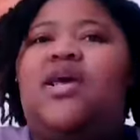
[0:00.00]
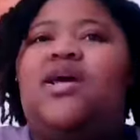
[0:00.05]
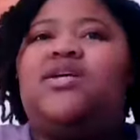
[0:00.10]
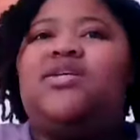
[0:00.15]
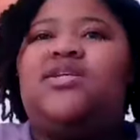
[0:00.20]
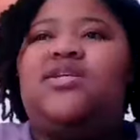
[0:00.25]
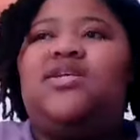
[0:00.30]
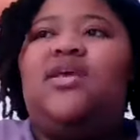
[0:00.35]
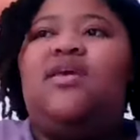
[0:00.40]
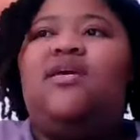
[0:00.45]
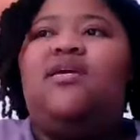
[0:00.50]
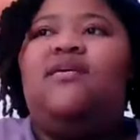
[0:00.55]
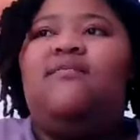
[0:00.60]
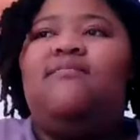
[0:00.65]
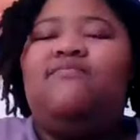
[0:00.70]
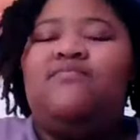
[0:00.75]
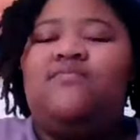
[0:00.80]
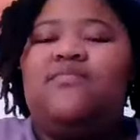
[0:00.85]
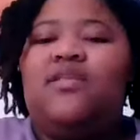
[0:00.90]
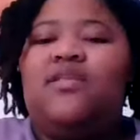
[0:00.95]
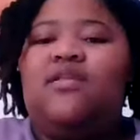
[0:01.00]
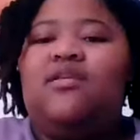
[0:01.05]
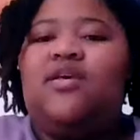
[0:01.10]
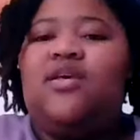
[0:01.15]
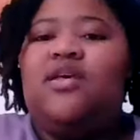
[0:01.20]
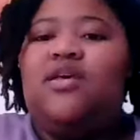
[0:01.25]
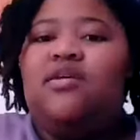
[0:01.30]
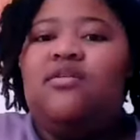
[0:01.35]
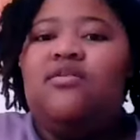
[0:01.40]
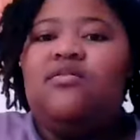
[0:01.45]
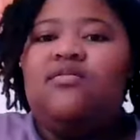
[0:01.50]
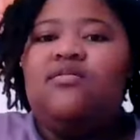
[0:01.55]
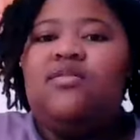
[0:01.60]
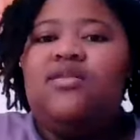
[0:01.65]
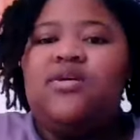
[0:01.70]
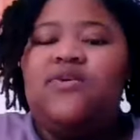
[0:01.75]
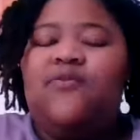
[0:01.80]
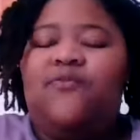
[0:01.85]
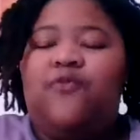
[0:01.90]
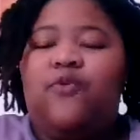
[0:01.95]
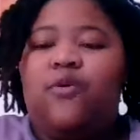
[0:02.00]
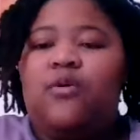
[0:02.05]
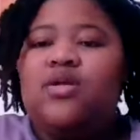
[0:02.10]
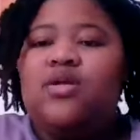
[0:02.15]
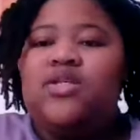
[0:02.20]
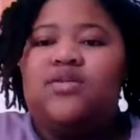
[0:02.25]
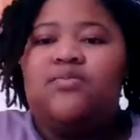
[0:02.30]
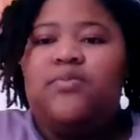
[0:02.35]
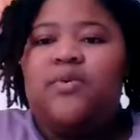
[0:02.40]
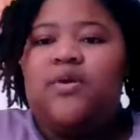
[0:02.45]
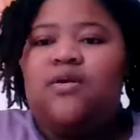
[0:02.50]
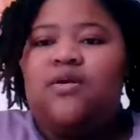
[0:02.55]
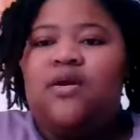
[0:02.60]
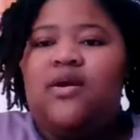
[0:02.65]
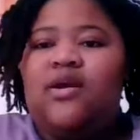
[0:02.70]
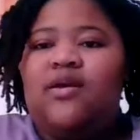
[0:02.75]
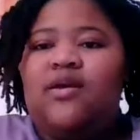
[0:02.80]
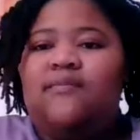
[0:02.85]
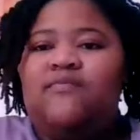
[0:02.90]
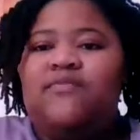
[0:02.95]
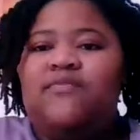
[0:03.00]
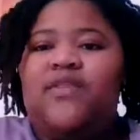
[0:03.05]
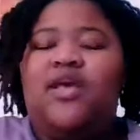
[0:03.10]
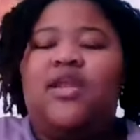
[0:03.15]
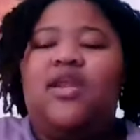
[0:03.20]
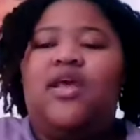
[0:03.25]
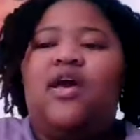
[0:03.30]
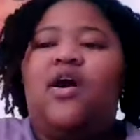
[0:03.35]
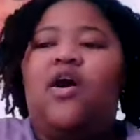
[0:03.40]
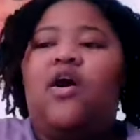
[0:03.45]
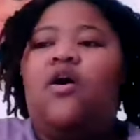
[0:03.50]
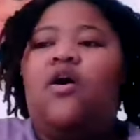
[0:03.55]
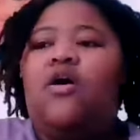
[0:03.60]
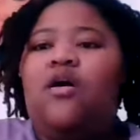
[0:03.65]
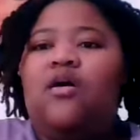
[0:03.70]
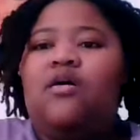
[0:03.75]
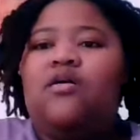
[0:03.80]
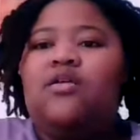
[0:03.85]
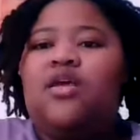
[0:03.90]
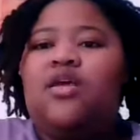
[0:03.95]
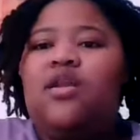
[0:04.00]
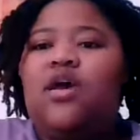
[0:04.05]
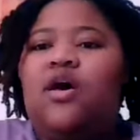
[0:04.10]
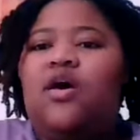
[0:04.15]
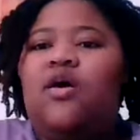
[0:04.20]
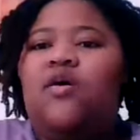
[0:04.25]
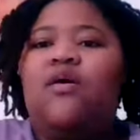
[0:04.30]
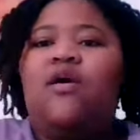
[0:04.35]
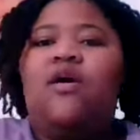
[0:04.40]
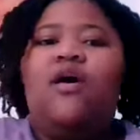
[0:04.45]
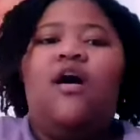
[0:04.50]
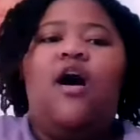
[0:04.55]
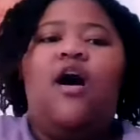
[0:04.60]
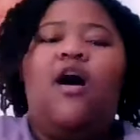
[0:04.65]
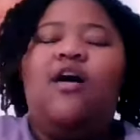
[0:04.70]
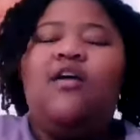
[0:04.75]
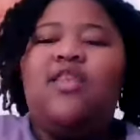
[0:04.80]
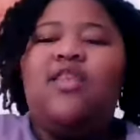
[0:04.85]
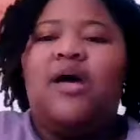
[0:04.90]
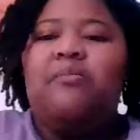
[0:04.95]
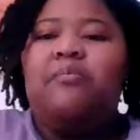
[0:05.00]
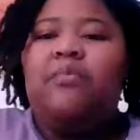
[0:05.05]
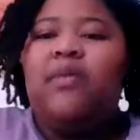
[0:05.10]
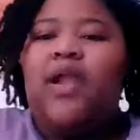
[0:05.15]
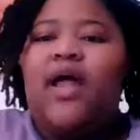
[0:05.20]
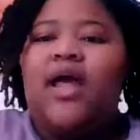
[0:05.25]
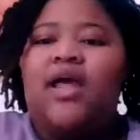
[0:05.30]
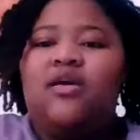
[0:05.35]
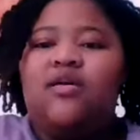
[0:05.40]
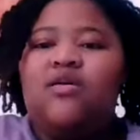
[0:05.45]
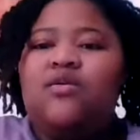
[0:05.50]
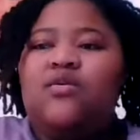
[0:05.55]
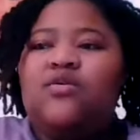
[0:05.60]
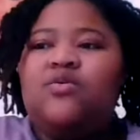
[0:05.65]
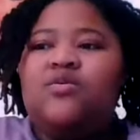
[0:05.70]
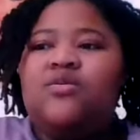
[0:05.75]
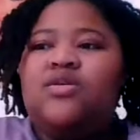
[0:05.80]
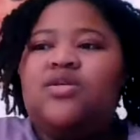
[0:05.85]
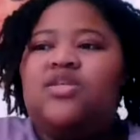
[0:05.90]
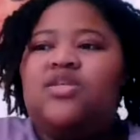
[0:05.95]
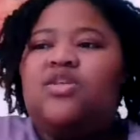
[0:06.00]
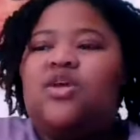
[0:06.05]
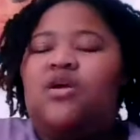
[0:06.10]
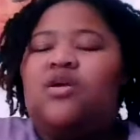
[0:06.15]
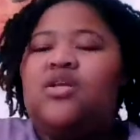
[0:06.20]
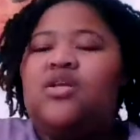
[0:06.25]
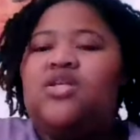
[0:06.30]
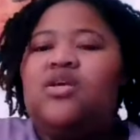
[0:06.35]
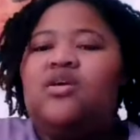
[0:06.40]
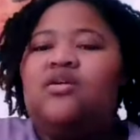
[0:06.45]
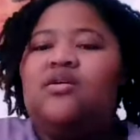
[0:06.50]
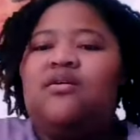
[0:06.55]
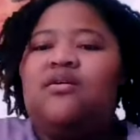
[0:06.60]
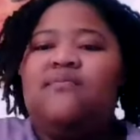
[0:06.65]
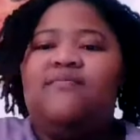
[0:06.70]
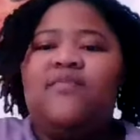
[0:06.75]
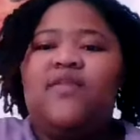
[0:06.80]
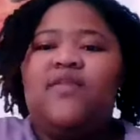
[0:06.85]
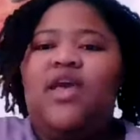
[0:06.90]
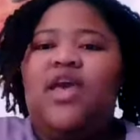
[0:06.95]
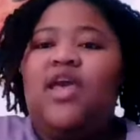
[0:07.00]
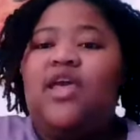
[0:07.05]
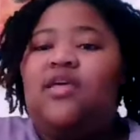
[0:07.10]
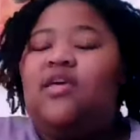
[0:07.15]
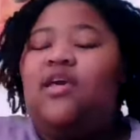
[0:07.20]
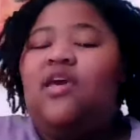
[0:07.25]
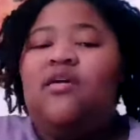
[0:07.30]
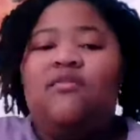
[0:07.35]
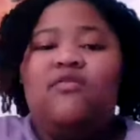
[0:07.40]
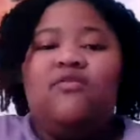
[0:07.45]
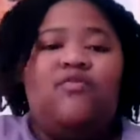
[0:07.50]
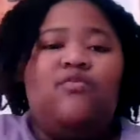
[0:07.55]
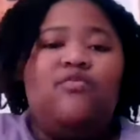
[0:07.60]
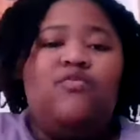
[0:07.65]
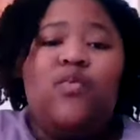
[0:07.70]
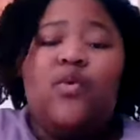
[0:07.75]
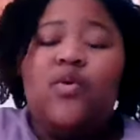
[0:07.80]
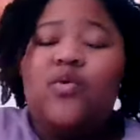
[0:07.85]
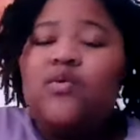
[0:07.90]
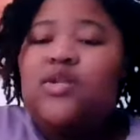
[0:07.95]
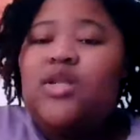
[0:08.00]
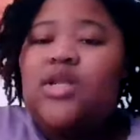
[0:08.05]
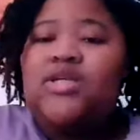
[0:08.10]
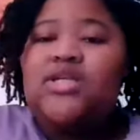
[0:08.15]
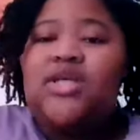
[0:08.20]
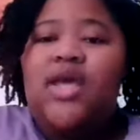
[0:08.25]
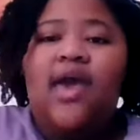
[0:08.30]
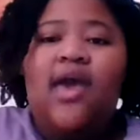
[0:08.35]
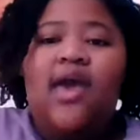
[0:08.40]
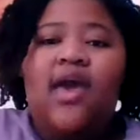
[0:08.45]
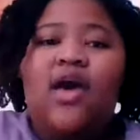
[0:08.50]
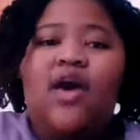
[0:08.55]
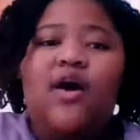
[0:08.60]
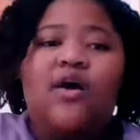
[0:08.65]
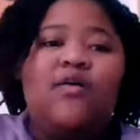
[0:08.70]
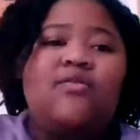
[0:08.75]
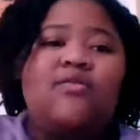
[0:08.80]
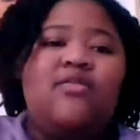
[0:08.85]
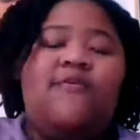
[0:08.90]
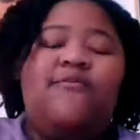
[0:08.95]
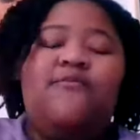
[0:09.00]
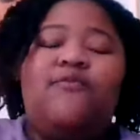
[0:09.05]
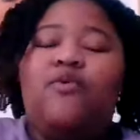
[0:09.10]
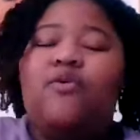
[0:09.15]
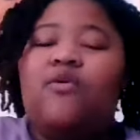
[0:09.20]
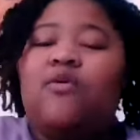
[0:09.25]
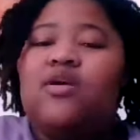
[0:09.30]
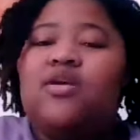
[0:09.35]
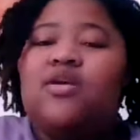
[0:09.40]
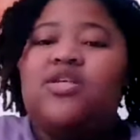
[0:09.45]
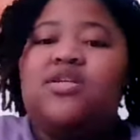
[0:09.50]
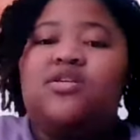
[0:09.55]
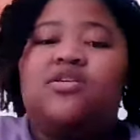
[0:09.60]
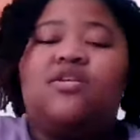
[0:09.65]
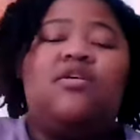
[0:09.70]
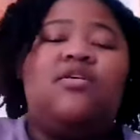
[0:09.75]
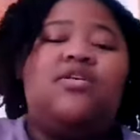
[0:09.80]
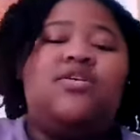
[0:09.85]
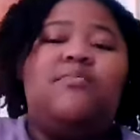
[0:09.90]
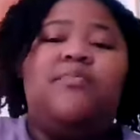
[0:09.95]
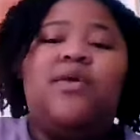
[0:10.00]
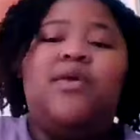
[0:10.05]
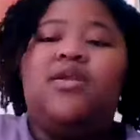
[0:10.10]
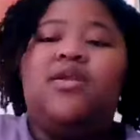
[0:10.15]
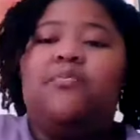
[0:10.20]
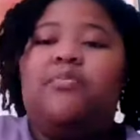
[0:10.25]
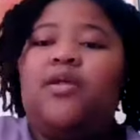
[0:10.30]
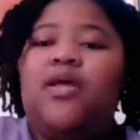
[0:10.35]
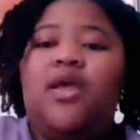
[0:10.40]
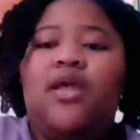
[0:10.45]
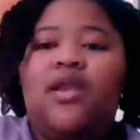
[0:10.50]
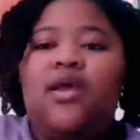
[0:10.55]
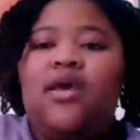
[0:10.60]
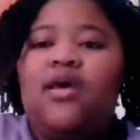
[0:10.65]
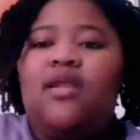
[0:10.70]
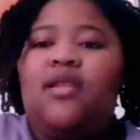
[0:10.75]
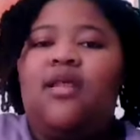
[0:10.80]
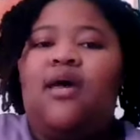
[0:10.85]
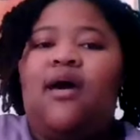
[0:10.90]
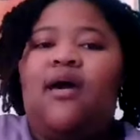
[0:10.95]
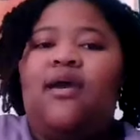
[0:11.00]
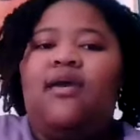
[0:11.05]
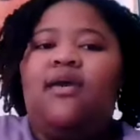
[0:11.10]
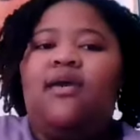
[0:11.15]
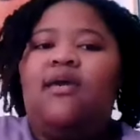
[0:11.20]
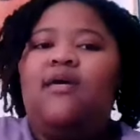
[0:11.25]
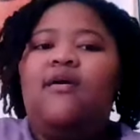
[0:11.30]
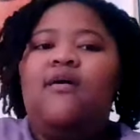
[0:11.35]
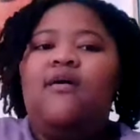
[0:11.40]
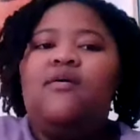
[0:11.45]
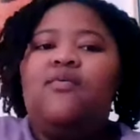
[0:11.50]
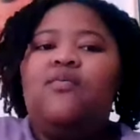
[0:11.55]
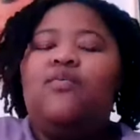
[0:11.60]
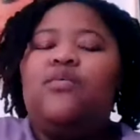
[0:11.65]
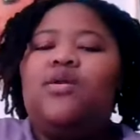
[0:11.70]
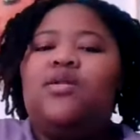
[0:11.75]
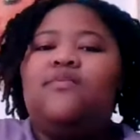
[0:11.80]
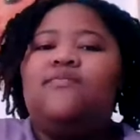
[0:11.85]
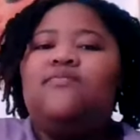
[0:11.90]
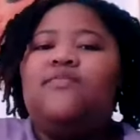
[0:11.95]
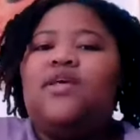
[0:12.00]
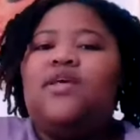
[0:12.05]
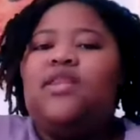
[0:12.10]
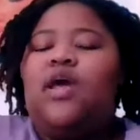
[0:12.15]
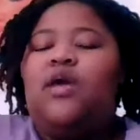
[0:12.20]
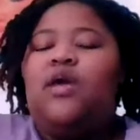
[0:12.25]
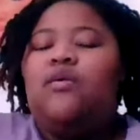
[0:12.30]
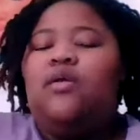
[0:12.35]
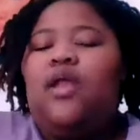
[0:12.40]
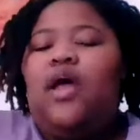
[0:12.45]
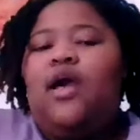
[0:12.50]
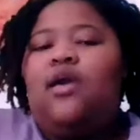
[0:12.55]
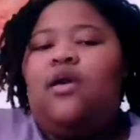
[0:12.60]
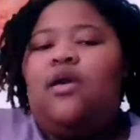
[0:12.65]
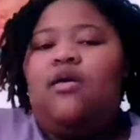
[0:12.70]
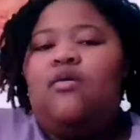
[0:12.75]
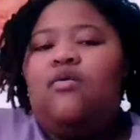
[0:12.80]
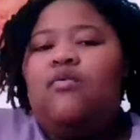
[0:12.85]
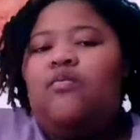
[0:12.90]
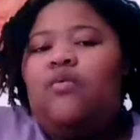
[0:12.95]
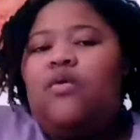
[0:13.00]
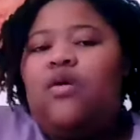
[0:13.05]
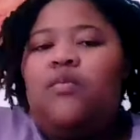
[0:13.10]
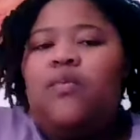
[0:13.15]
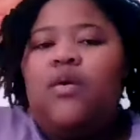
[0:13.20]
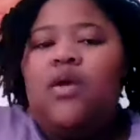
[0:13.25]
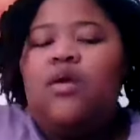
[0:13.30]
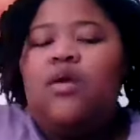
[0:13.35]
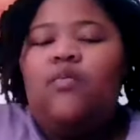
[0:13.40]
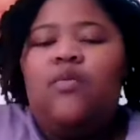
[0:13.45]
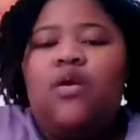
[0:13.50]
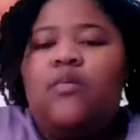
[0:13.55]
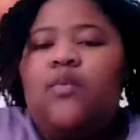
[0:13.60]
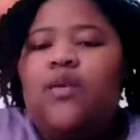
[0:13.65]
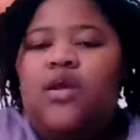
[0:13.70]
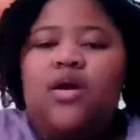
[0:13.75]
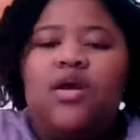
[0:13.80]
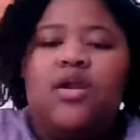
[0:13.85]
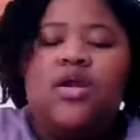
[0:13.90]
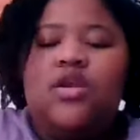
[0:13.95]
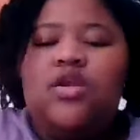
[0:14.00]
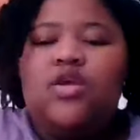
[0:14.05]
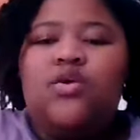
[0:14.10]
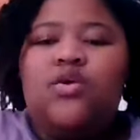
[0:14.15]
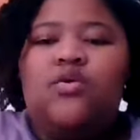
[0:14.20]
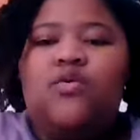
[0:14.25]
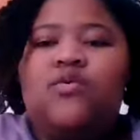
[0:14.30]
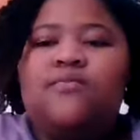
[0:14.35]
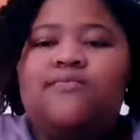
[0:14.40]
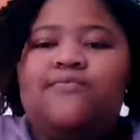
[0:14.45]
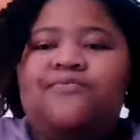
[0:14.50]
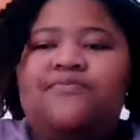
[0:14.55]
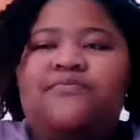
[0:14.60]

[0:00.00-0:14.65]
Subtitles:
as she killed the forest spirit, and it all, all that black ooze started to it ruin the town. The forest started to be depleted. Like and they were like, what are we gonna do?"